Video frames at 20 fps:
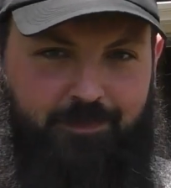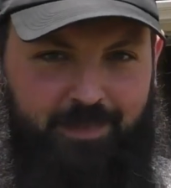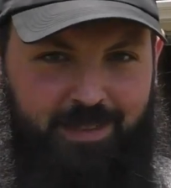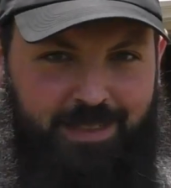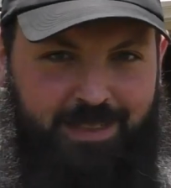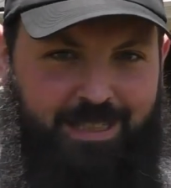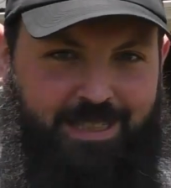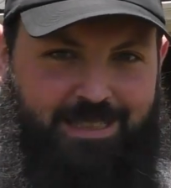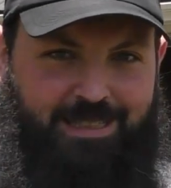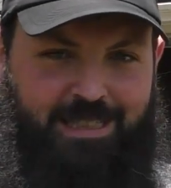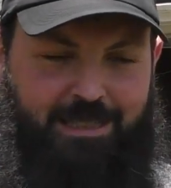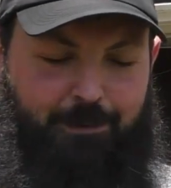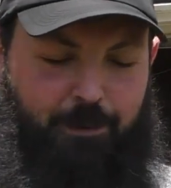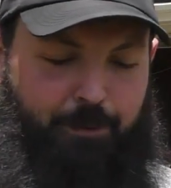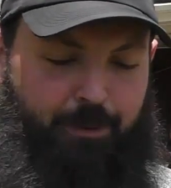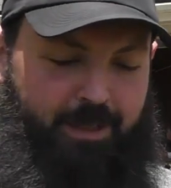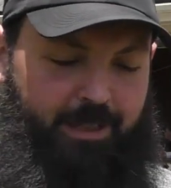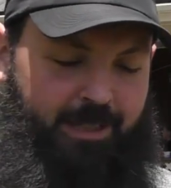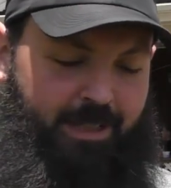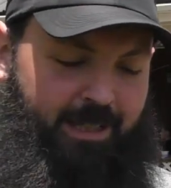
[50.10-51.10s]
distance
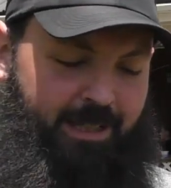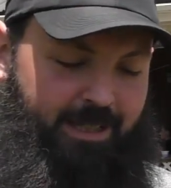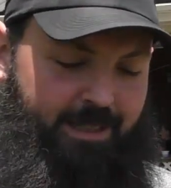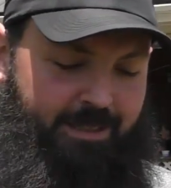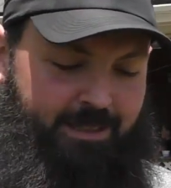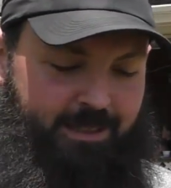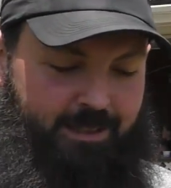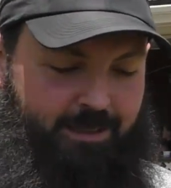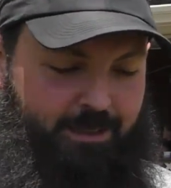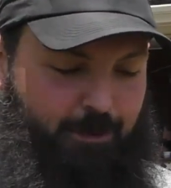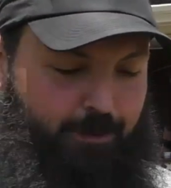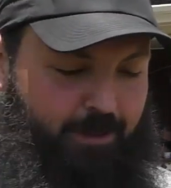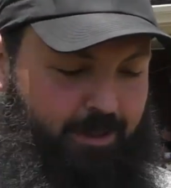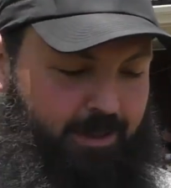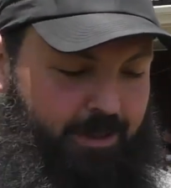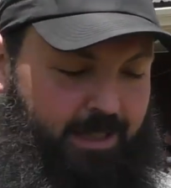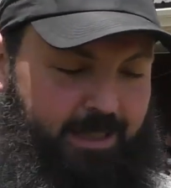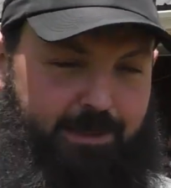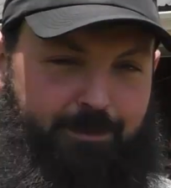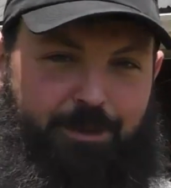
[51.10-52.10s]
between the lines. So we're going
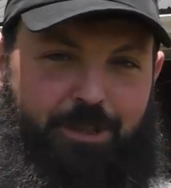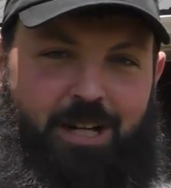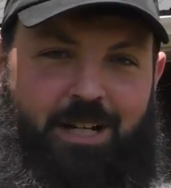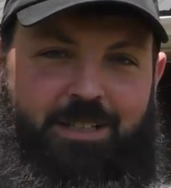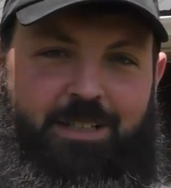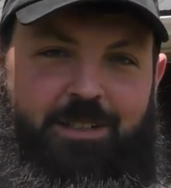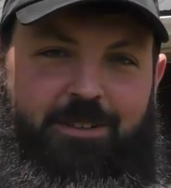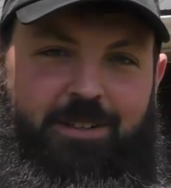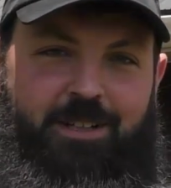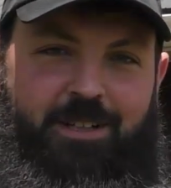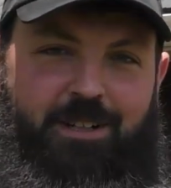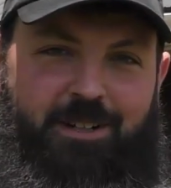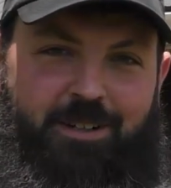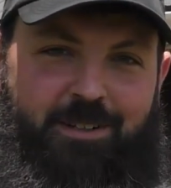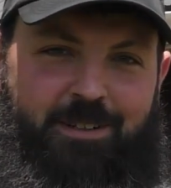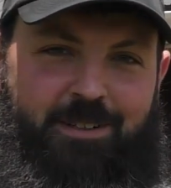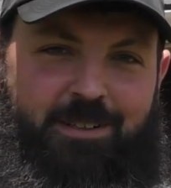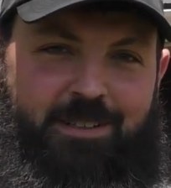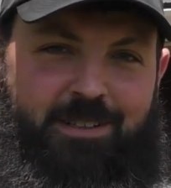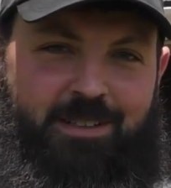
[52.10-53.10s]
to take some shots here in the
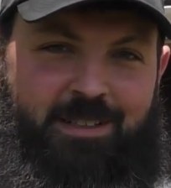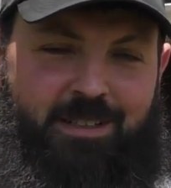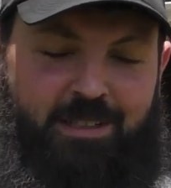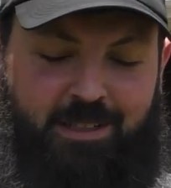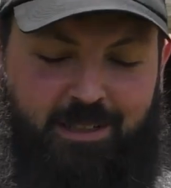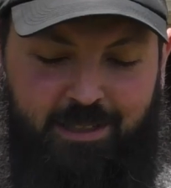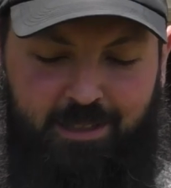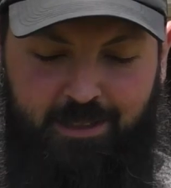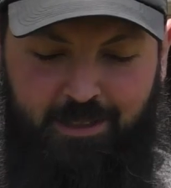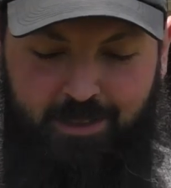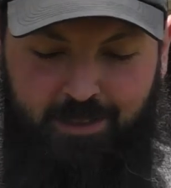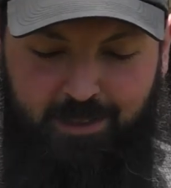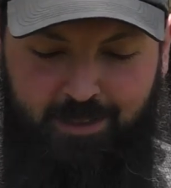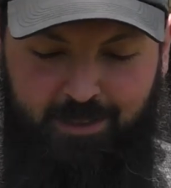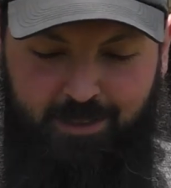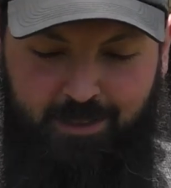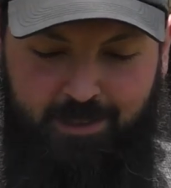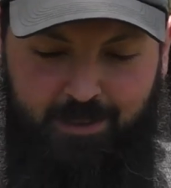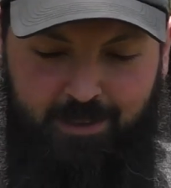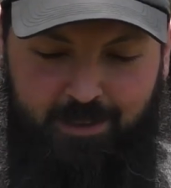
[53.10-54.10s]
yard,
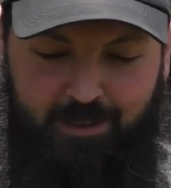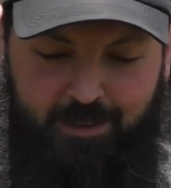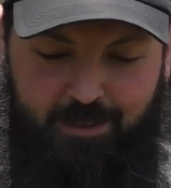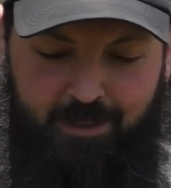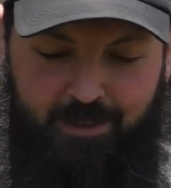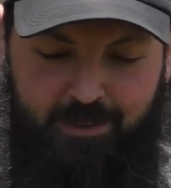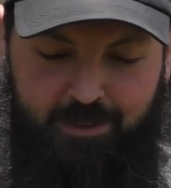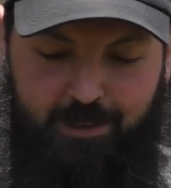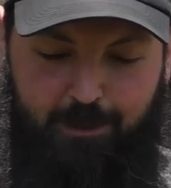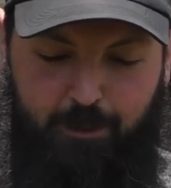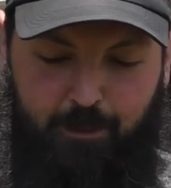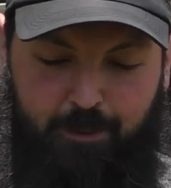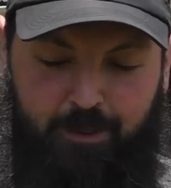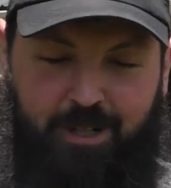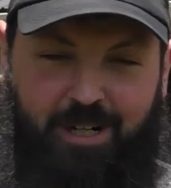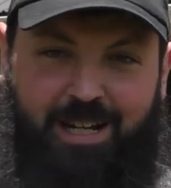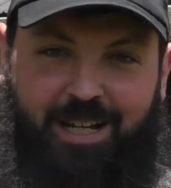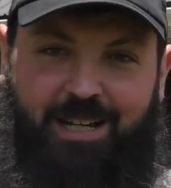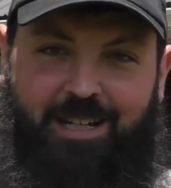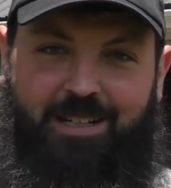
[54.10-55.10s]
see where we're
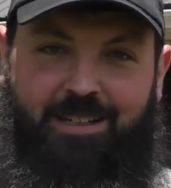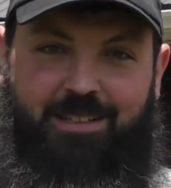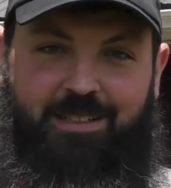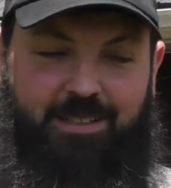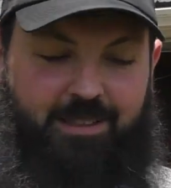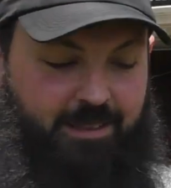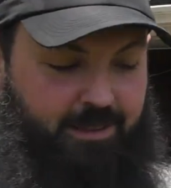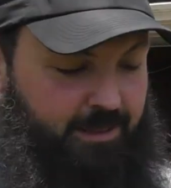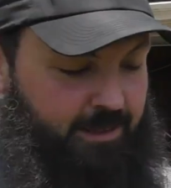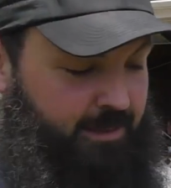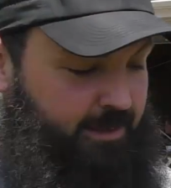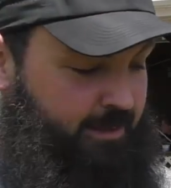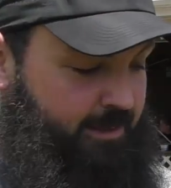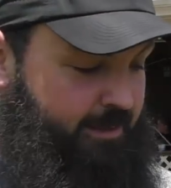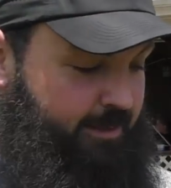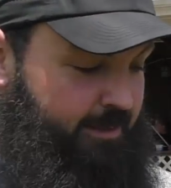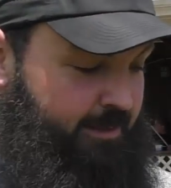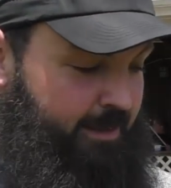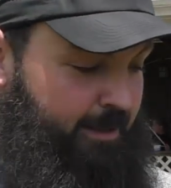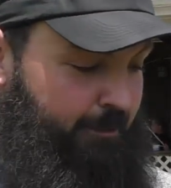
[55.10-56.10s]
at.
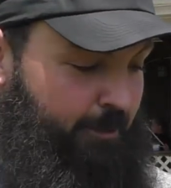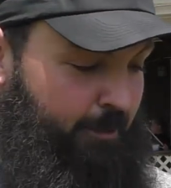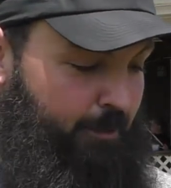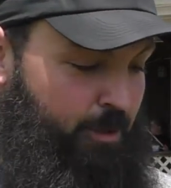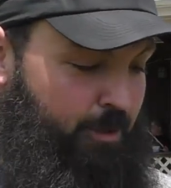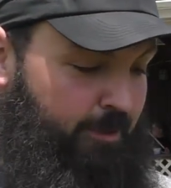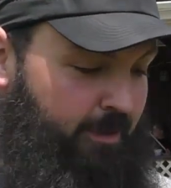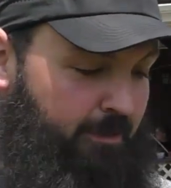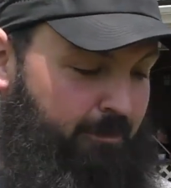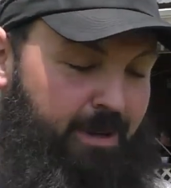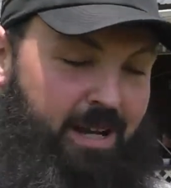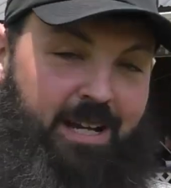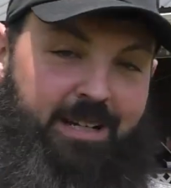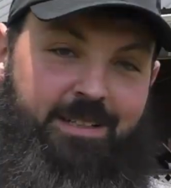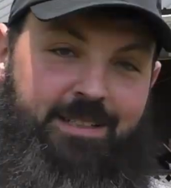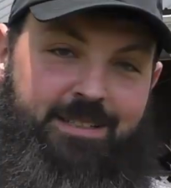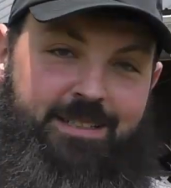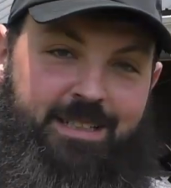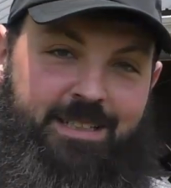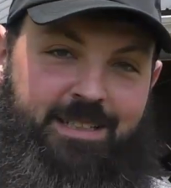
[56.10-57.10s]
Then we'll move on back
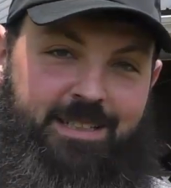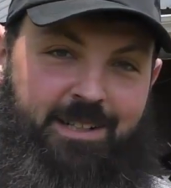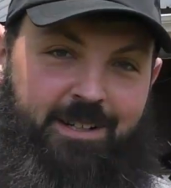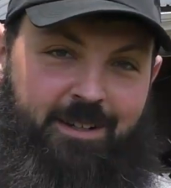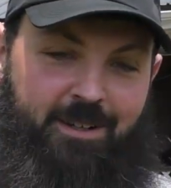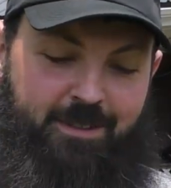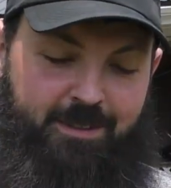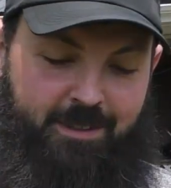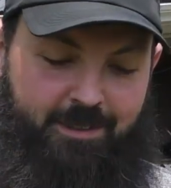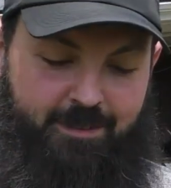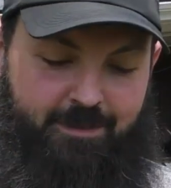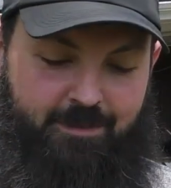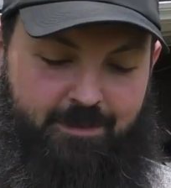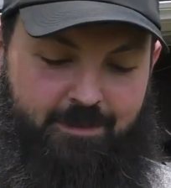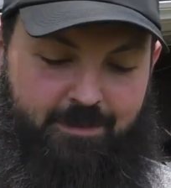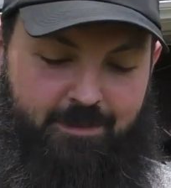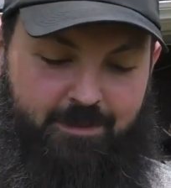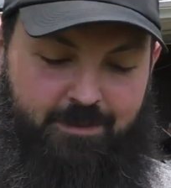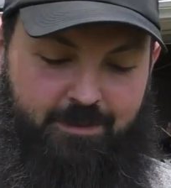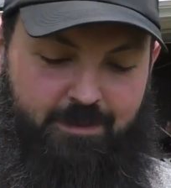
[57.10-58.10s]
to 60 yards, and
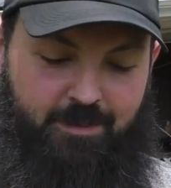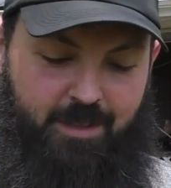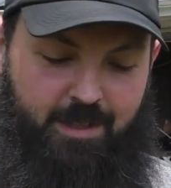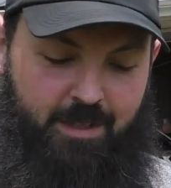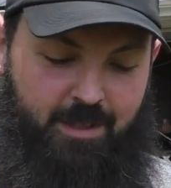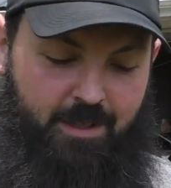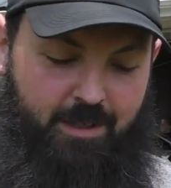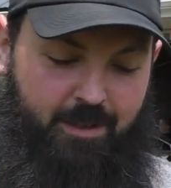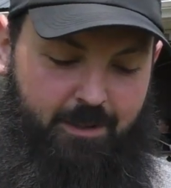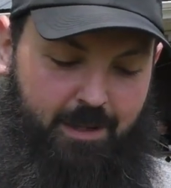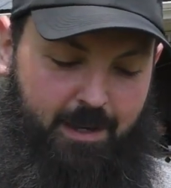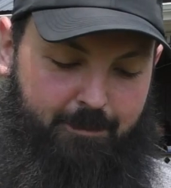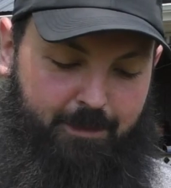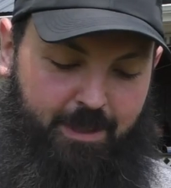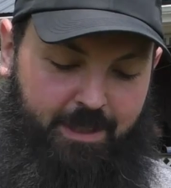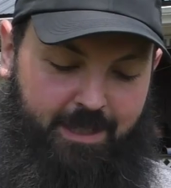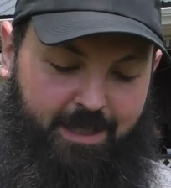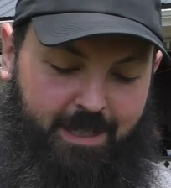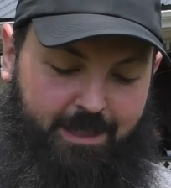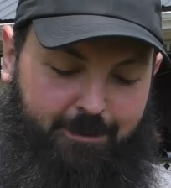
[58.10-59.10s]
I'm going
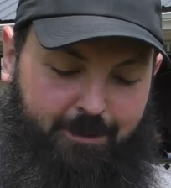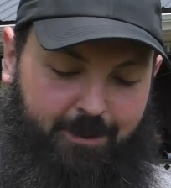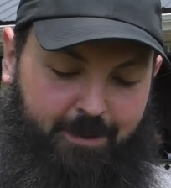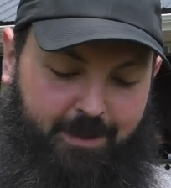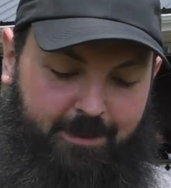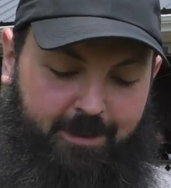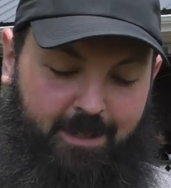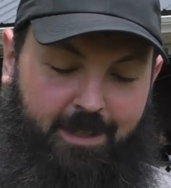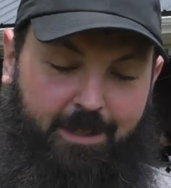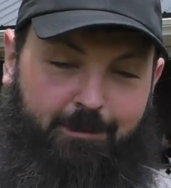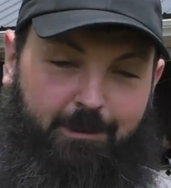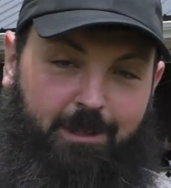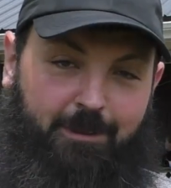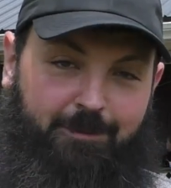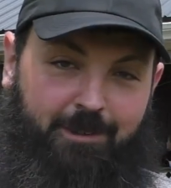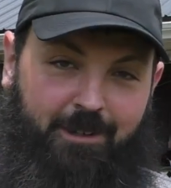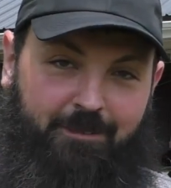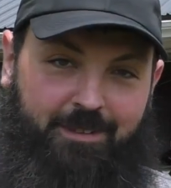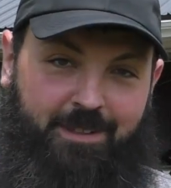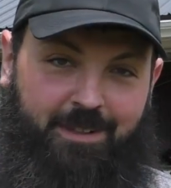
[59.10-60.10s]
to guess we're right around
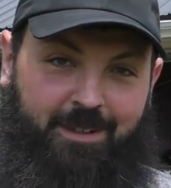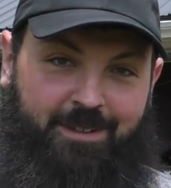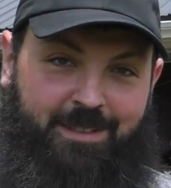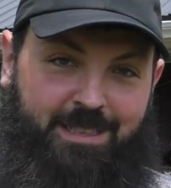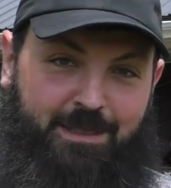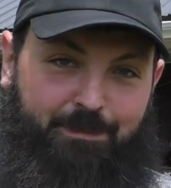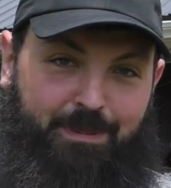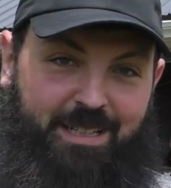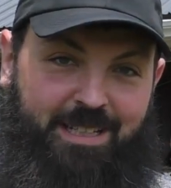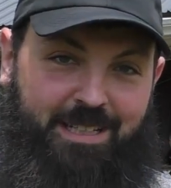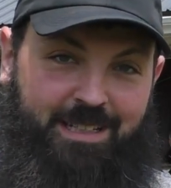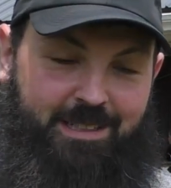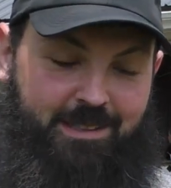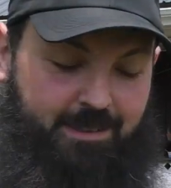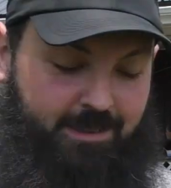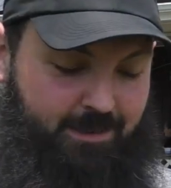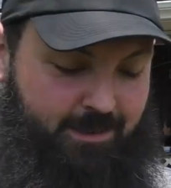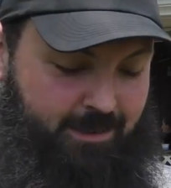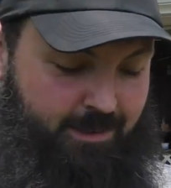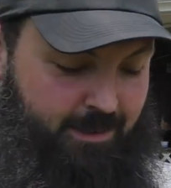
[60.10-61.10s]
350 on the speed.
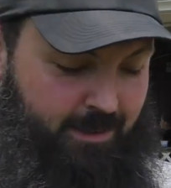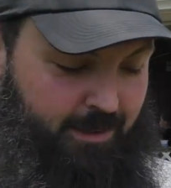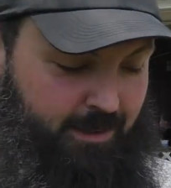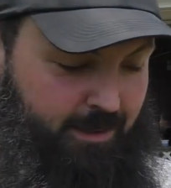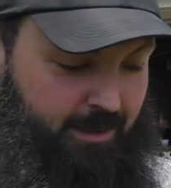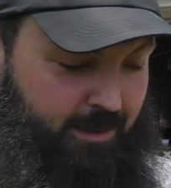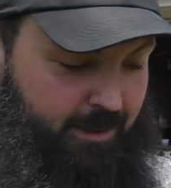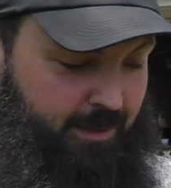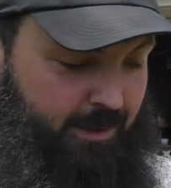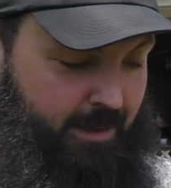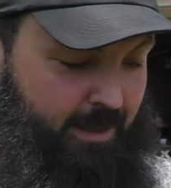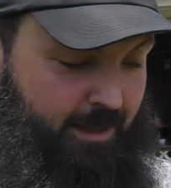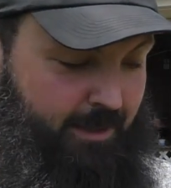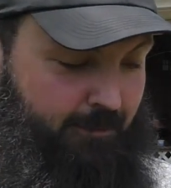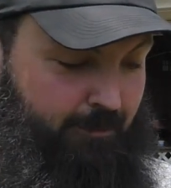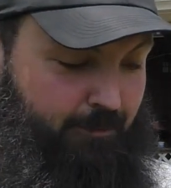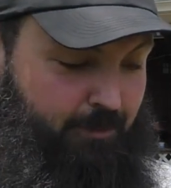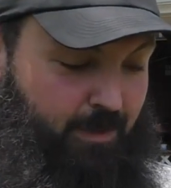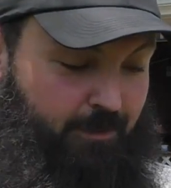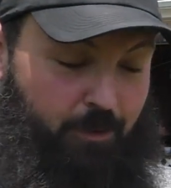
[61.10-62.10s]

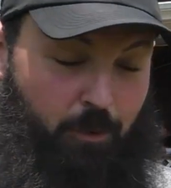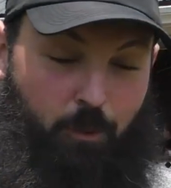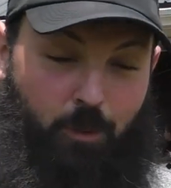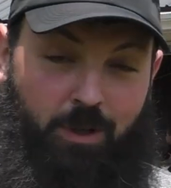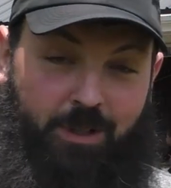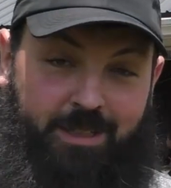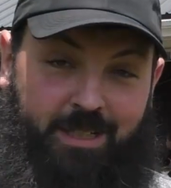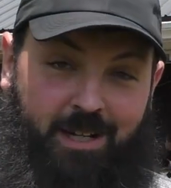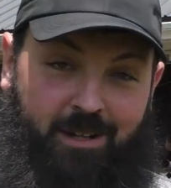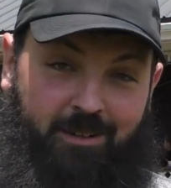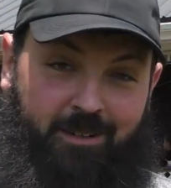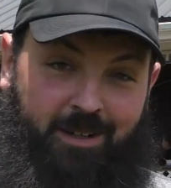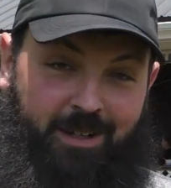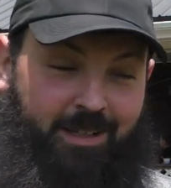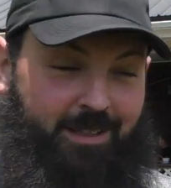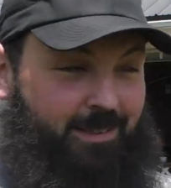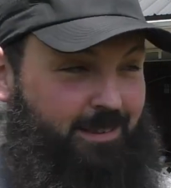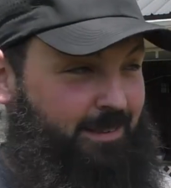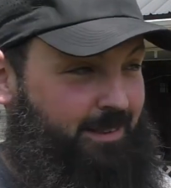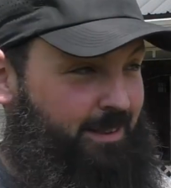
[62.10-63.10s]
And if it works out
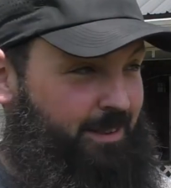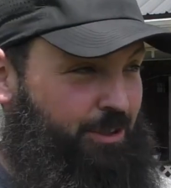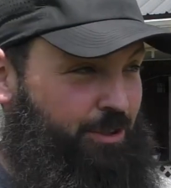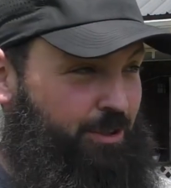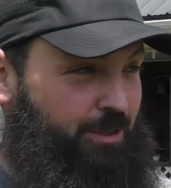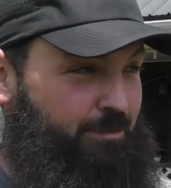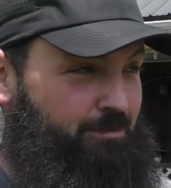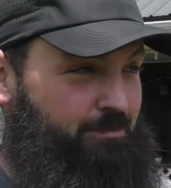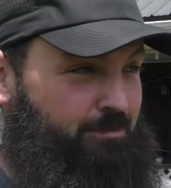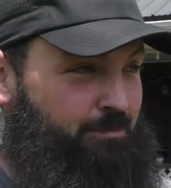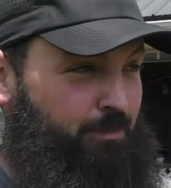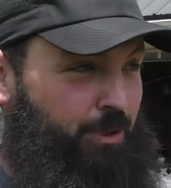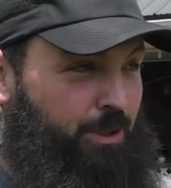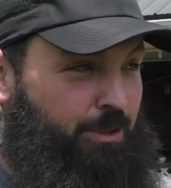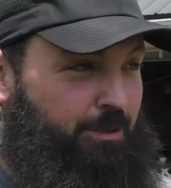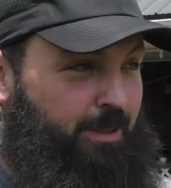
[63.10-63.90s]
right, it should put us